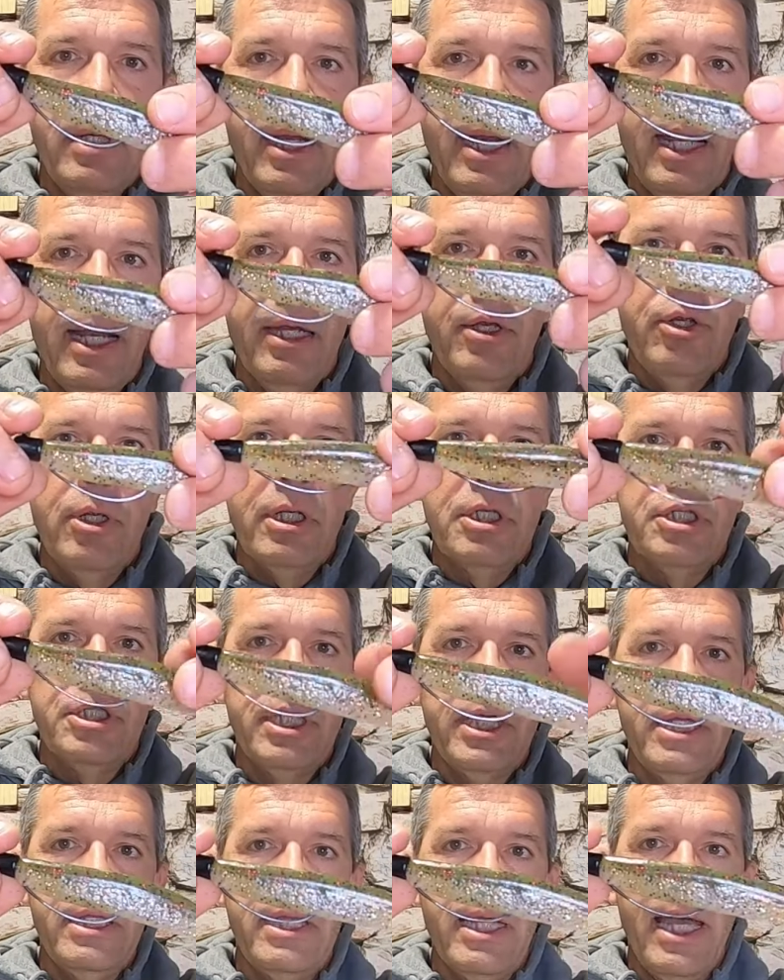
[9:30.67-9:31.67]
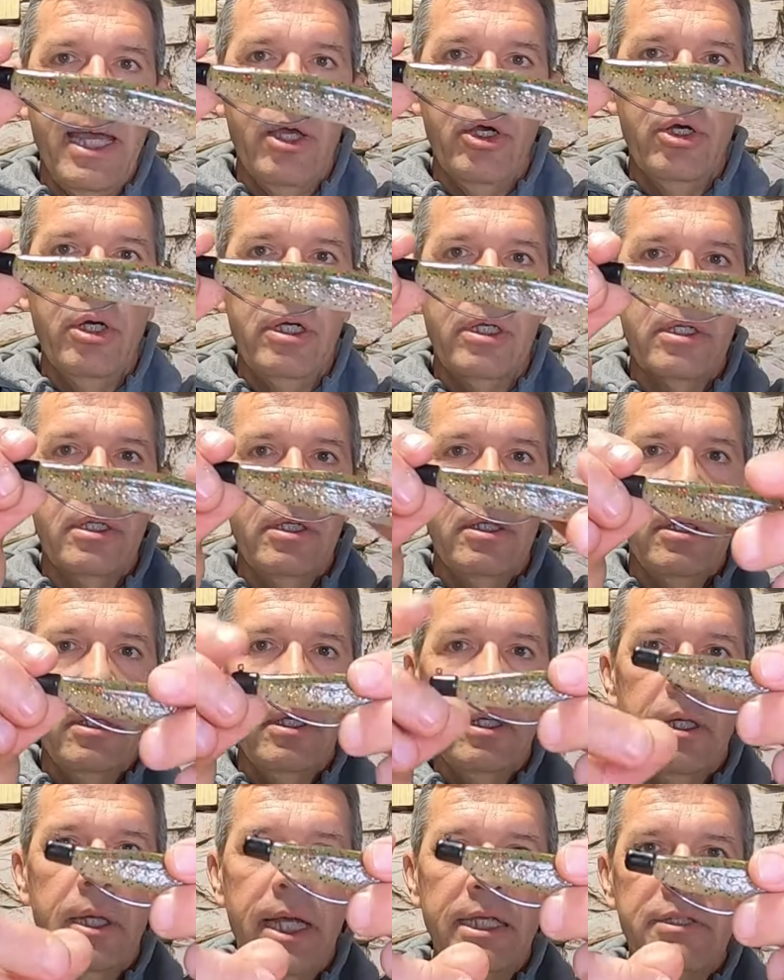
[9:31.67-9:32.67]
And you can see that hook,
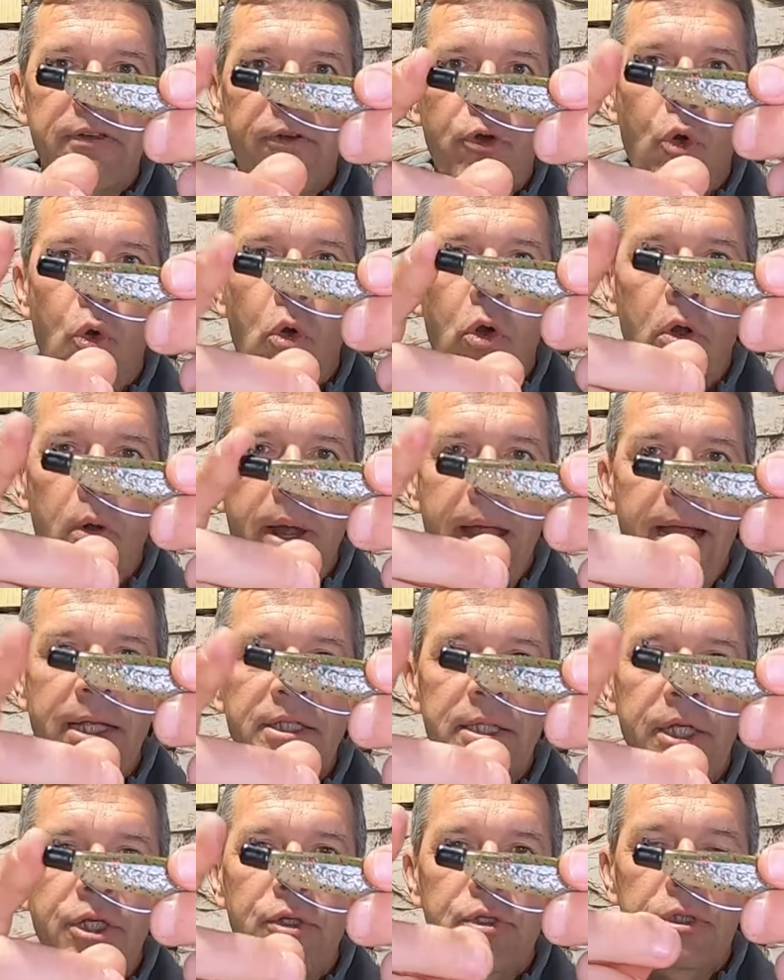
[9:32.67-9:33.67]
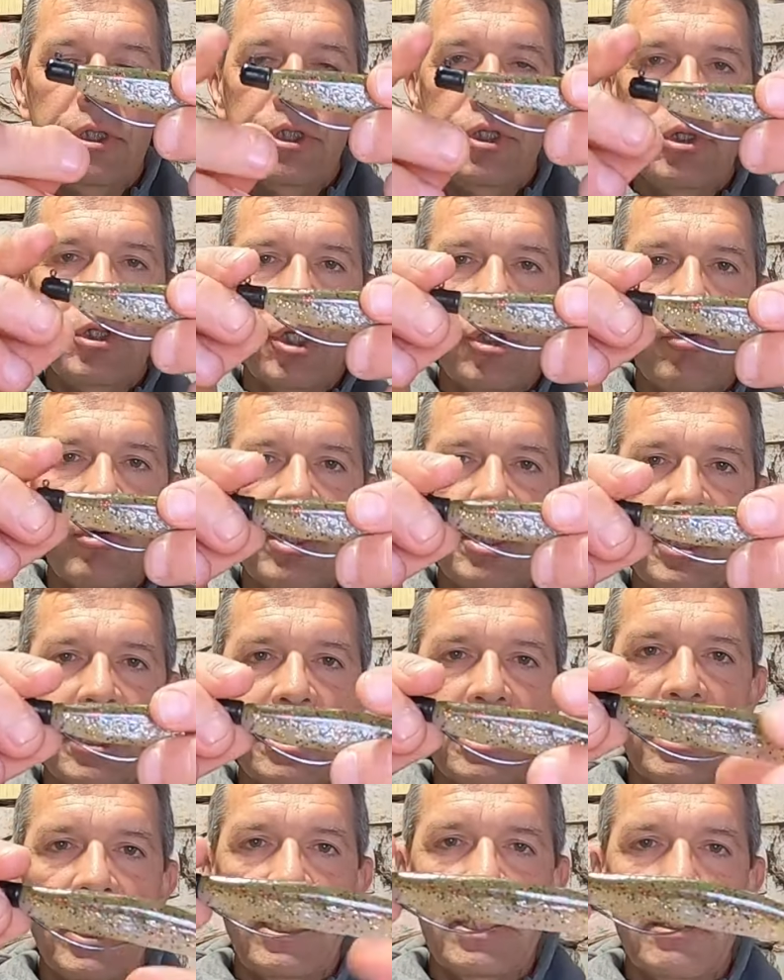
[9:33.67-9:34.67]
that's a 1/4 ounce. I usually use a
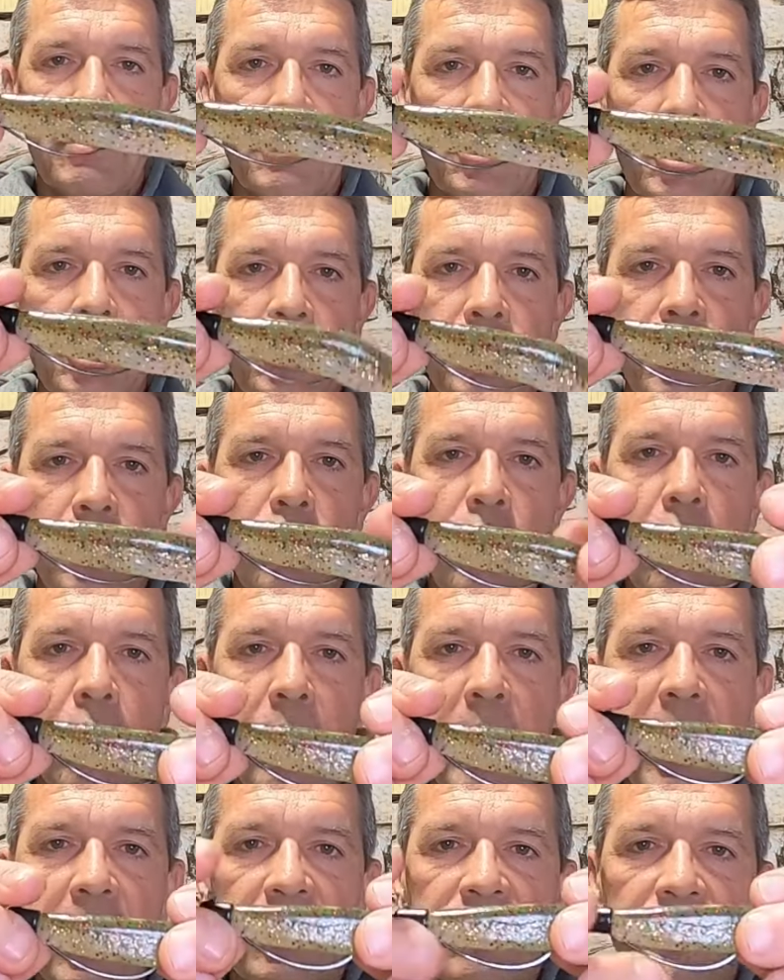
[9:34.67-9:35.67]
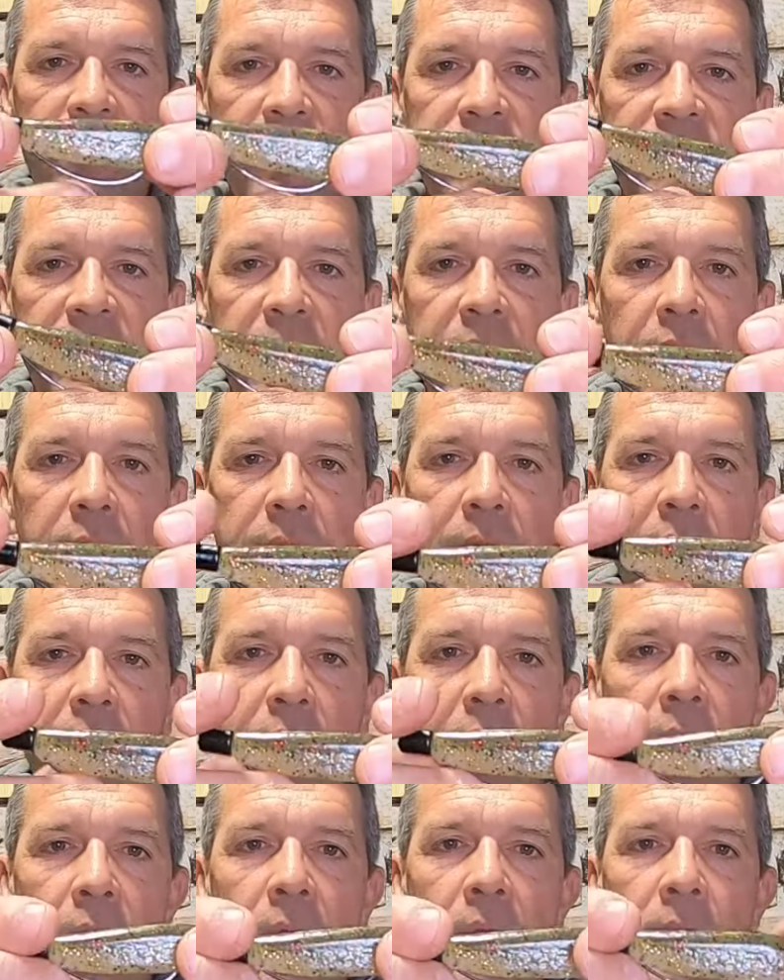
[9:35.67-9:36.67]
3/16. I'm just using a 1/4 ounce for the video
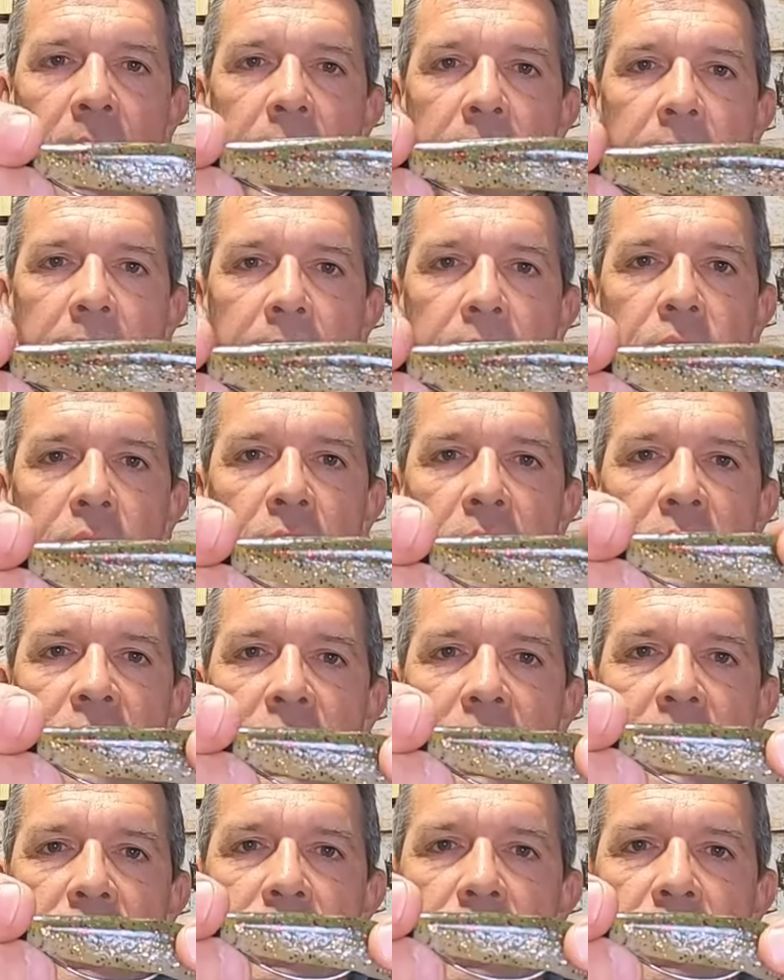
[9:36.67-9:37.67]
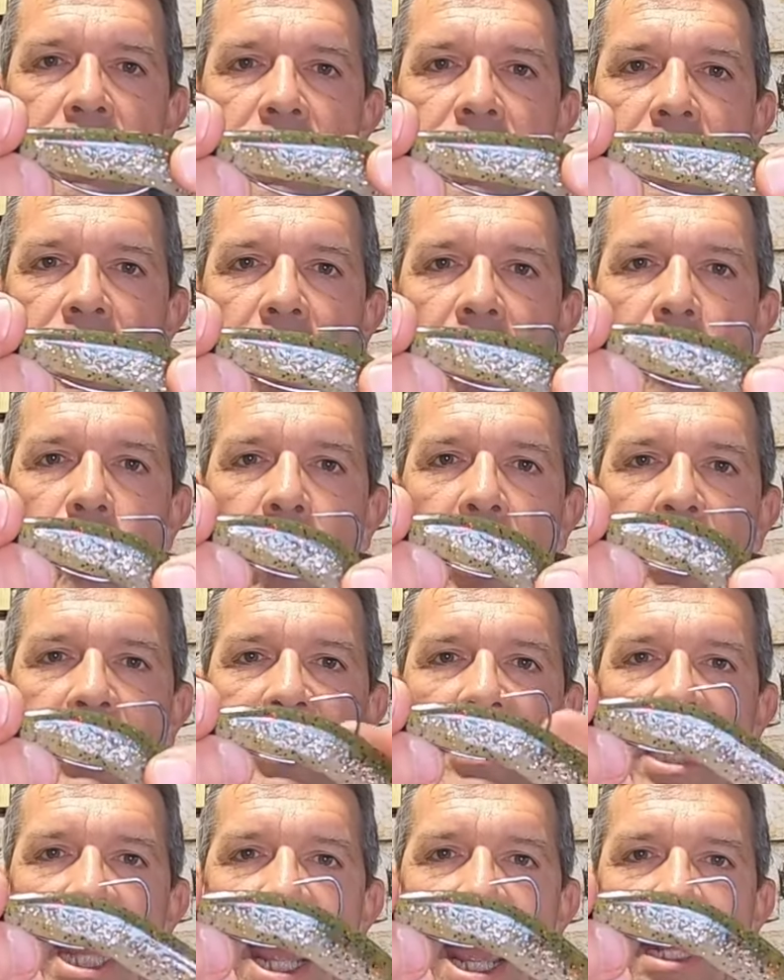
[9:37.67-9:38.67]
here. And you can see this is somewhat
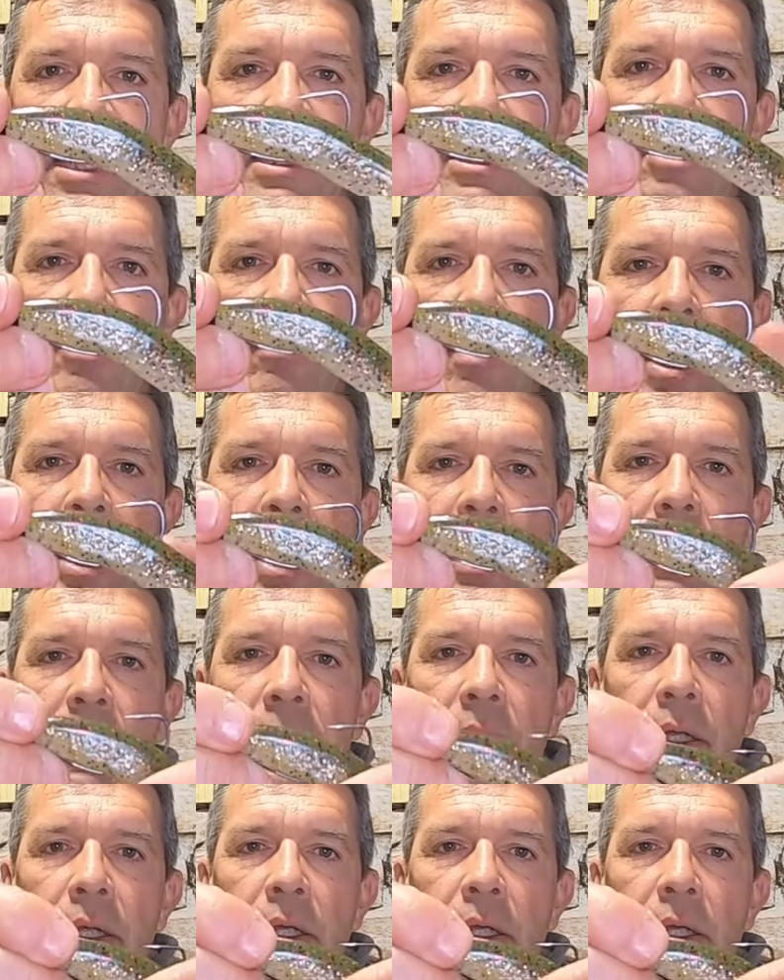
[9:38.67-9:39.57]
snagless, right?